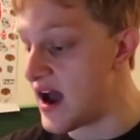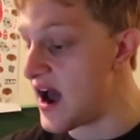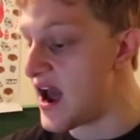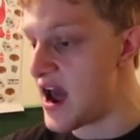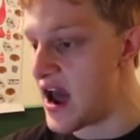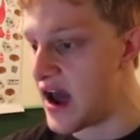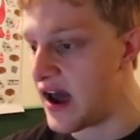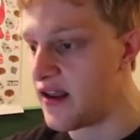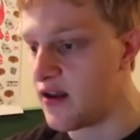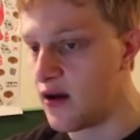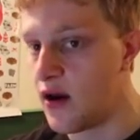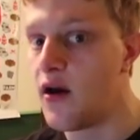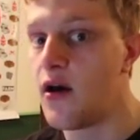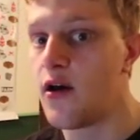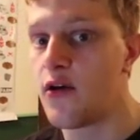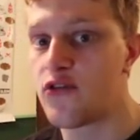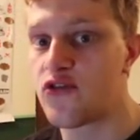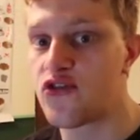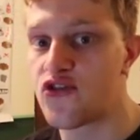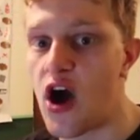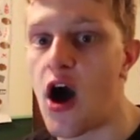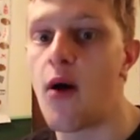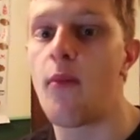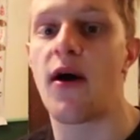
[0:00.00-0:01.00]
I had
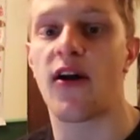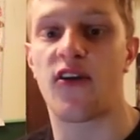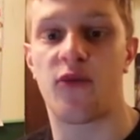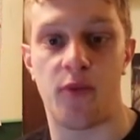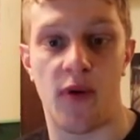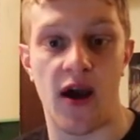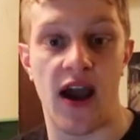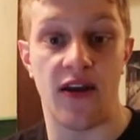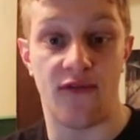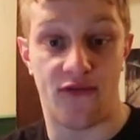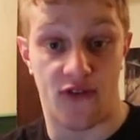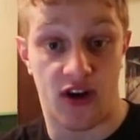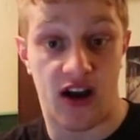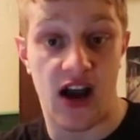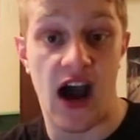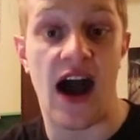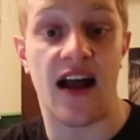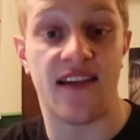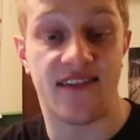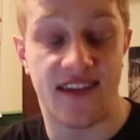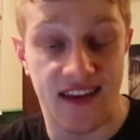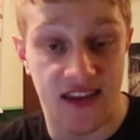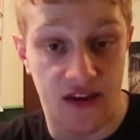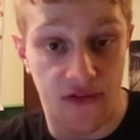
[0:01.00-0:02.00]
so much planned for
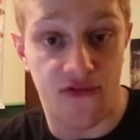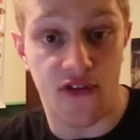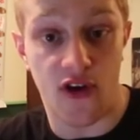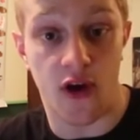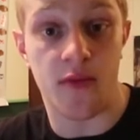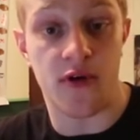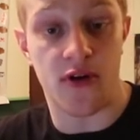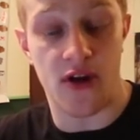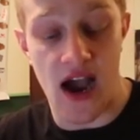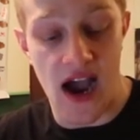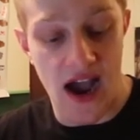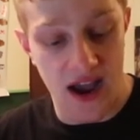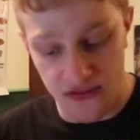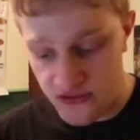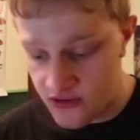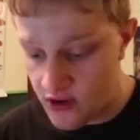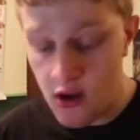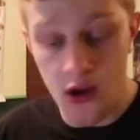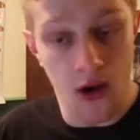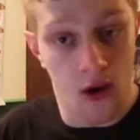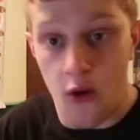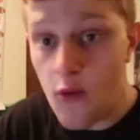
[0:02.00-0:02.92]
content to film you guys